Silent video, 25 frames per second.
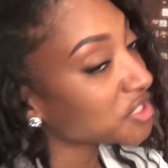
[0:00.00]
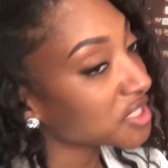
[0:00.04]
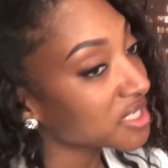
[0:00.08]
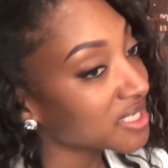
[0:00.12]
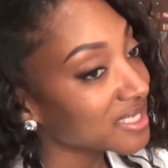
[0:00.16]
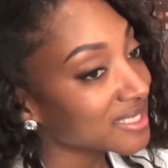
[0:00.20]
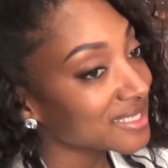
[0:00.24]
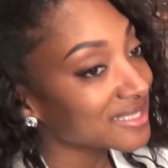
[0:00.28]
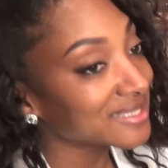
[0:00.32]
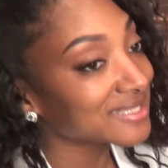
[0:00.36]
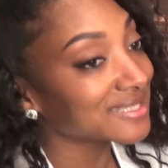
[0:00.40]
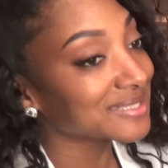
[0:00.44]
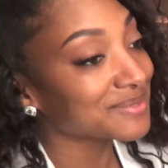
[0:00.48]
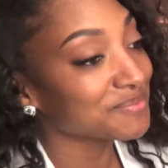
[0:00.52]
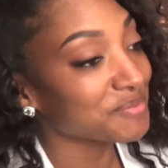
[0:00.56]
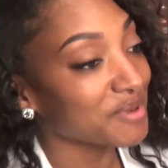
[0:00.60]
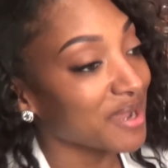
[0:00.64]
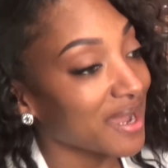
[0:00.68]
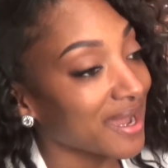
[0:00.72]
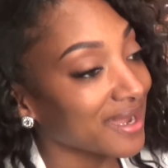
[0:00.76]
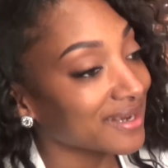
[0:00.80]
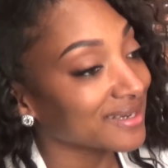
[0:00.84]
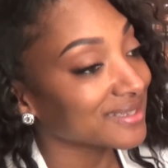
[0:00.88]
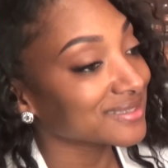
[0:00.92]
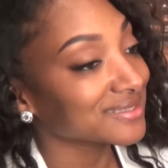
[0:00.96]
So
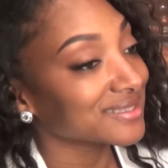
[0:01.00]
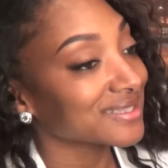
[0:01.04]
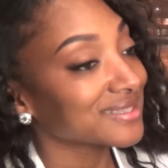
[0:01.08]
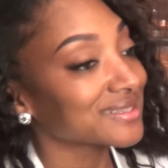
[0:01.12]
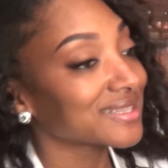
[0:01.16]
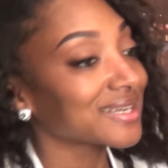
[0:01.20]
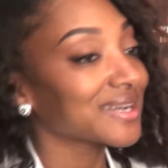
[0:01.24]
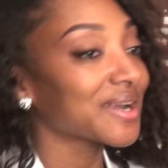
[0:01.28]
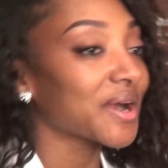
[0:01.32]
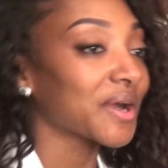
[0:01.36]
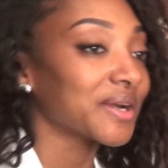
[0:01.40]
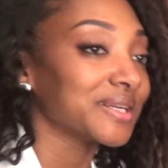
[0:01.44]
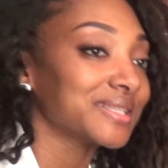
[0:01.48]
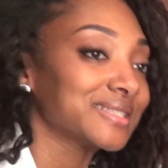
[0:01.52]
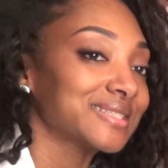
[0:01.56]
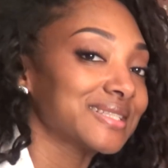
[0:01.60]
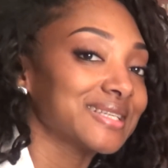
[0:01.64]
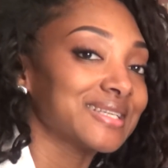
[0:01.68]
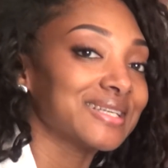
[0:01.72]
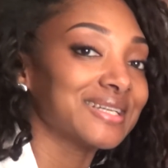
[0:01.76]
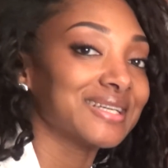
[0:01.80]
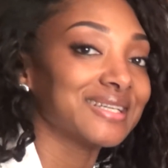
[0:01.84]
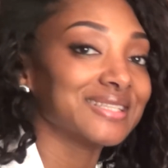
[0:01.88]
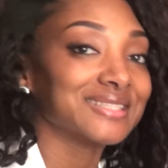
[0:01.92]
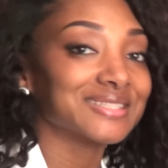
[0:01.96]
G-Spot is in the
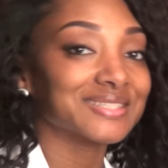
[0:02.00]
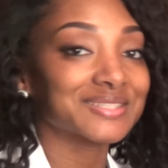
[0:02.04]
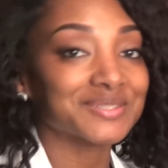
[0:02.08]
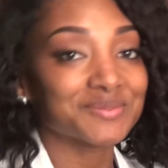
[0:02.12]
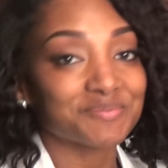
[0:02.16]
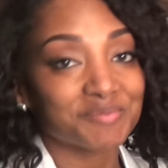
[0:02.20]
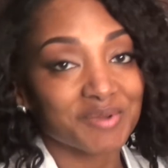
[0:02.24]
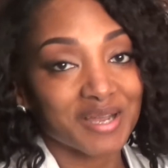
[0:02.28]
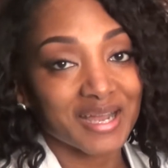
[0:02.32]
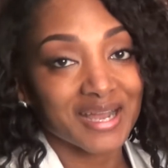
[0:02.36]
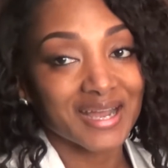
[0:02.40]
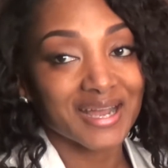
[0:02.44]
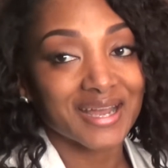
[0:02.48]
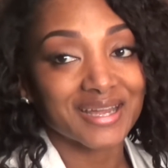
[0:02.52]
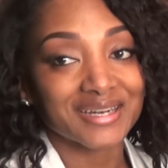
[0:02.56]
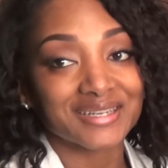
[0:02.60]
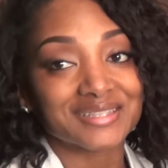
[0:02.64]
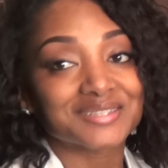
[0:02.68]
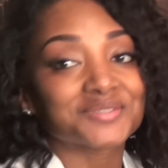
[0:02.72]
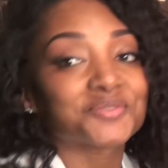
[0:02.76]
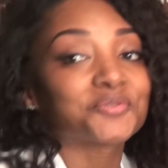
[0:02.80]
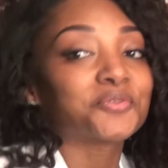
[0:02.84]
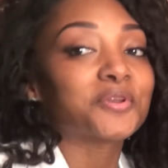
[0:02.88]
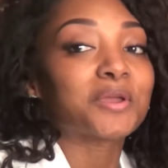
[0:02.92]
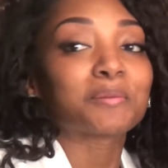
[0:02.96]
Garcia spot.
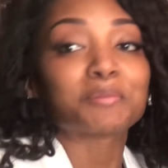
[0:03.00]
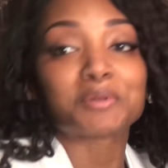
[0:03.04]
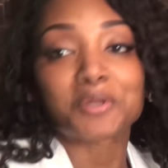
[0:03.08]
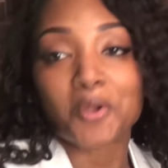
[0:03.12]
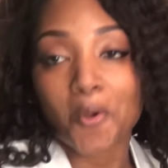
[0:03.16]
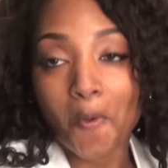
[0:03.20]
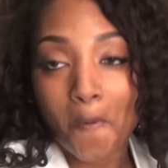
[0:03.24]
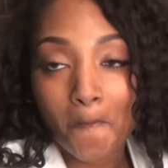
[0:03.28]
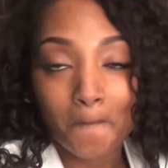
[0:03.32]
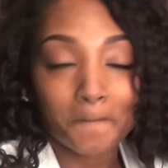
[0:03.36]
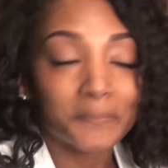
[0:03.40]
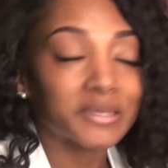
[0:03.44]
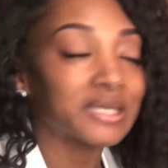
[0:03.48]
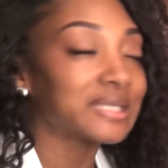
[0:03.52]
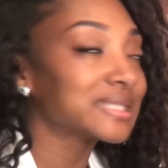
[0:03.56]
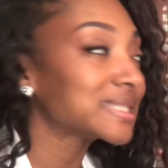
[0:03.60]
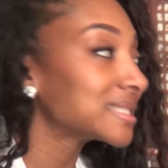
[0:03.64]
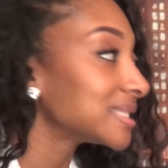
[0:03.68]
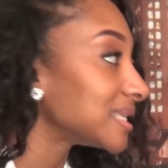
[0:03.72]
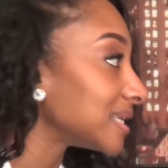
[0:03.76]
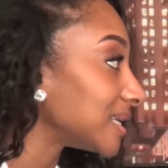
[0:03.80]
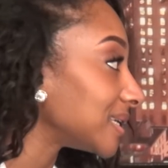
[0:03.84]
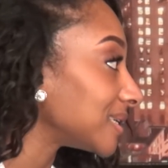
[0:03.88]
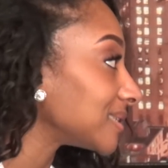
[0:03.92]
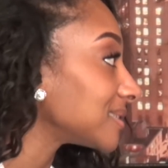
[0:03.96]
It's family-owned
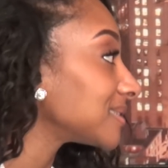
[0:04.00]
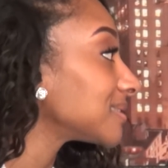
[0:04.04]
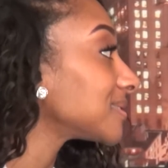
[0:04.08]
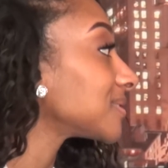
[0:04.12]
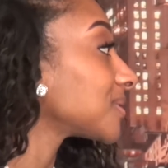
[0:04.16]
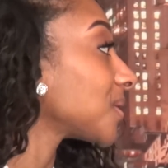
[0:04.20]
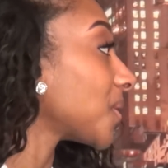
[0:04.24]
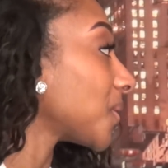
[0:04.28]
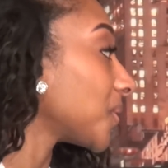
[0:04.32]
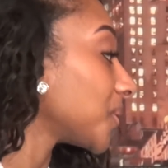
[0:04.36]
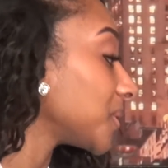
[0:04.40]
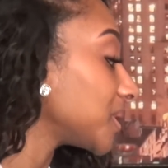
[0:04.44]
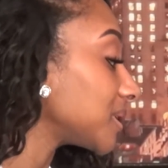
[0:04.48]
business, so